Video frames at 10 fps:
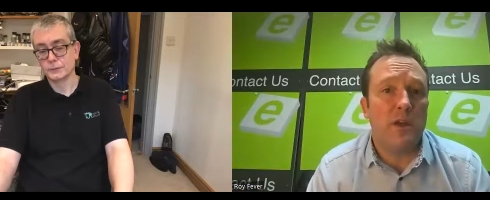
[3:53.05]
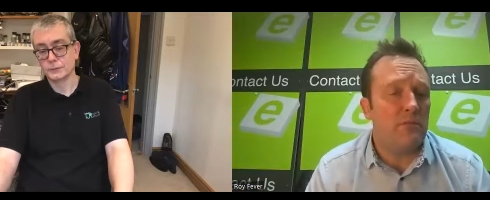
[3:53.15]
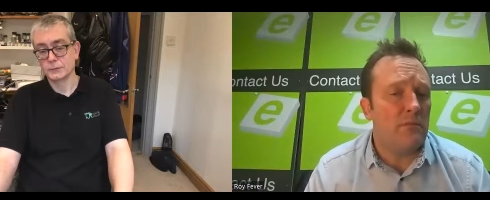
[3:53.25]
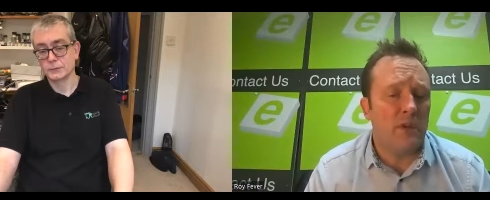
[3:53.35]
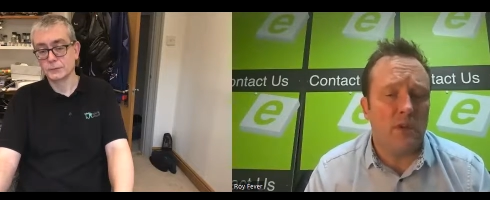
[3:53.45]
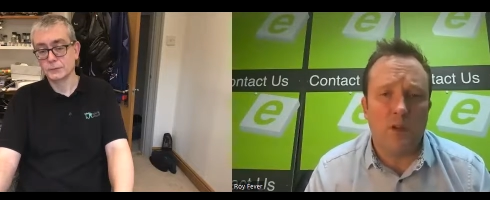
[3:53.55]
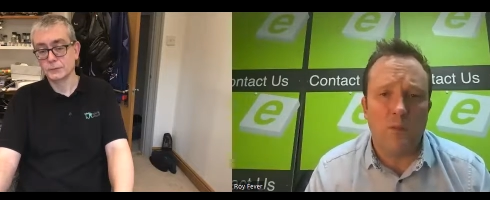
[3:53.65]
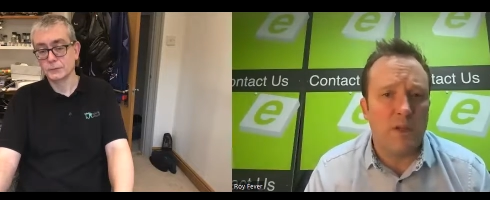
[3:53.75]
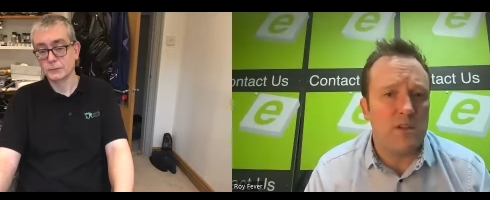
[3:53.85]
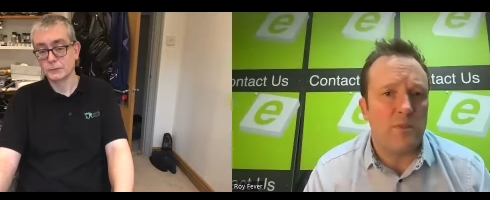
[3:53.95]
Speaker 1: mean, you
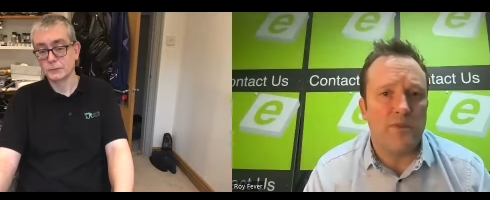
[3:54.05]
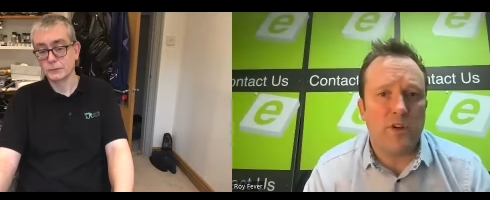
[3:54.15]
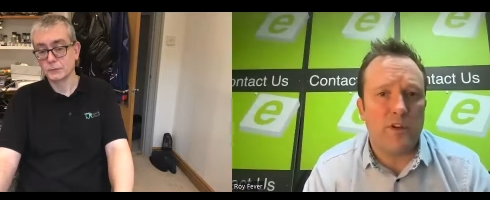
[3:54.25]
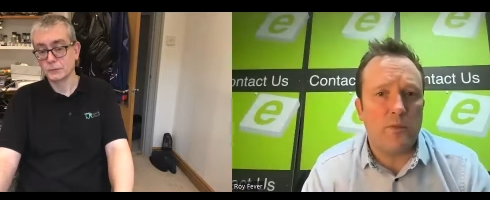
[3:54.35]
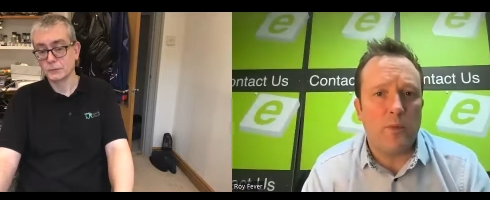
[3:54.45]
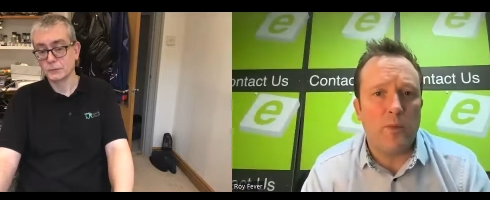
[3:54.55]
give me some advice